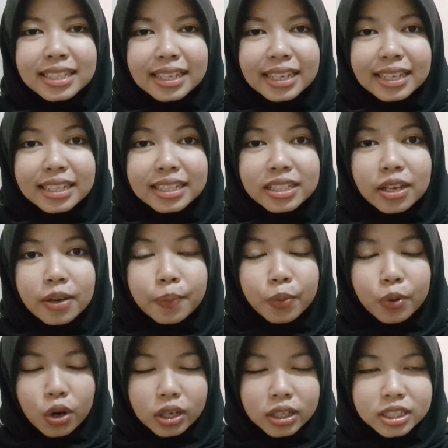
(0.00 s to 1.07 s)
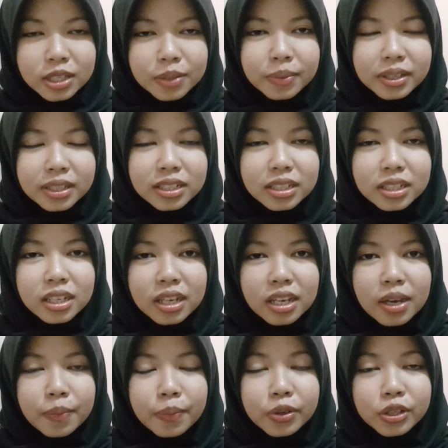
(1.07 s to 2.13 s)
is approximant,
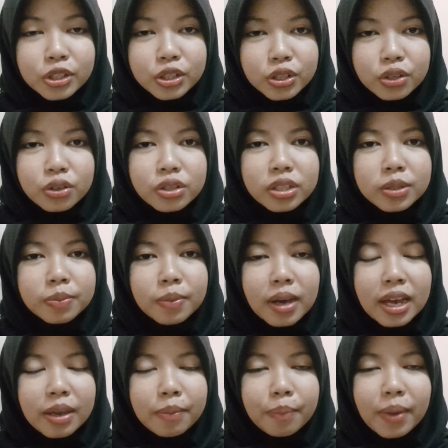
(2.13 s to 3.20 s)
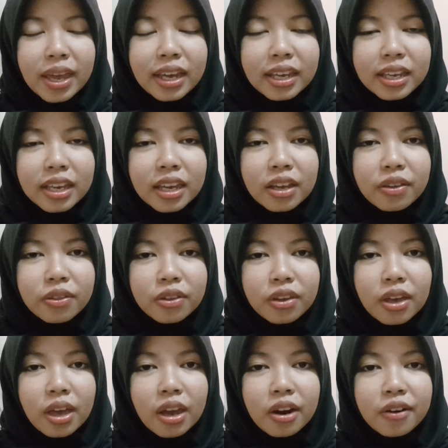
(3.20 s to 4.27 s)
produced by making
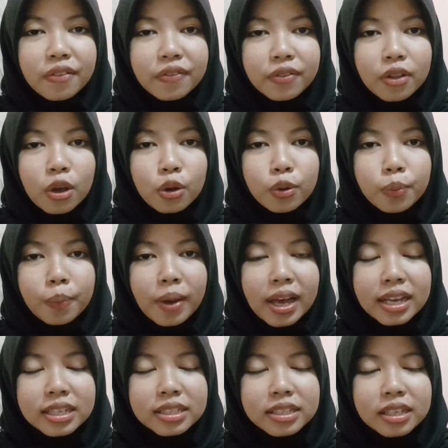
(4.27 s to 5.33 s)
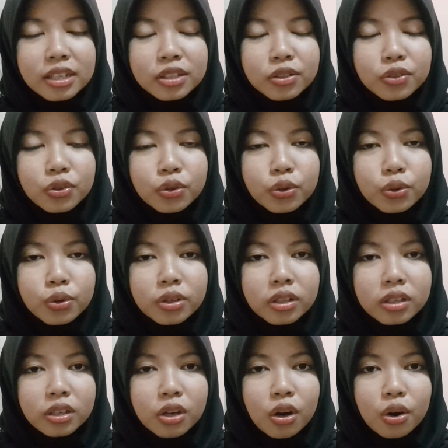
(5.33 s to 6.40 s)
the airflow passes through
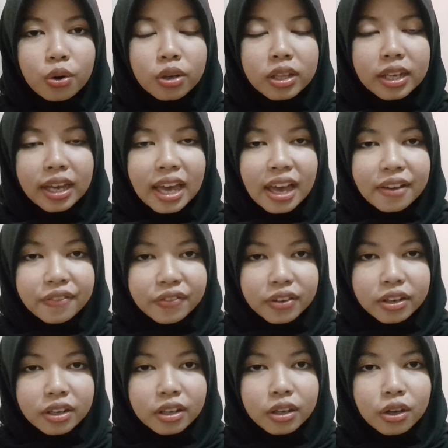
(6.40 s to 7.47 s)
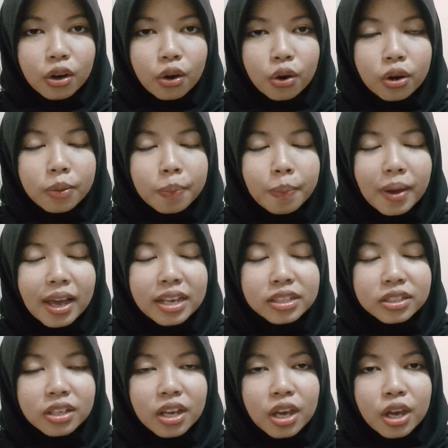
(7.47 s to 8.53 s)
the oral cavity or pass
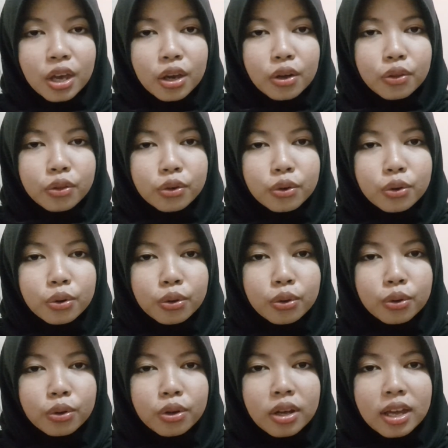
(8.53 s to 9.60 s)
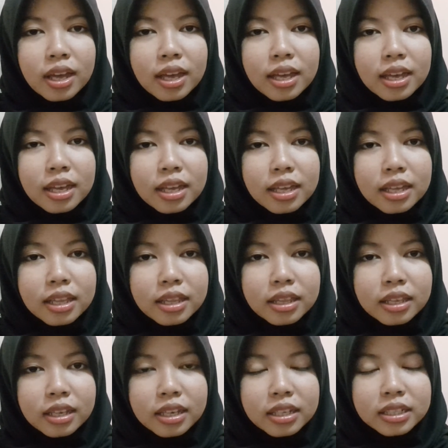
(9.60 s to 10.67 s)
through
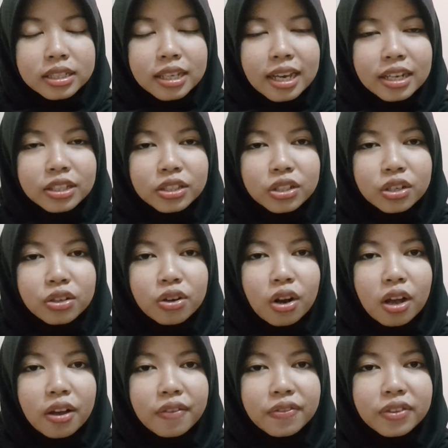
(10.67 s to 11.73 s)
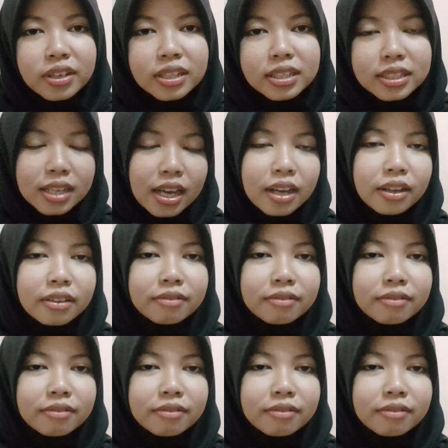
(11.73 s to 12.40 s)
the center of the tongue.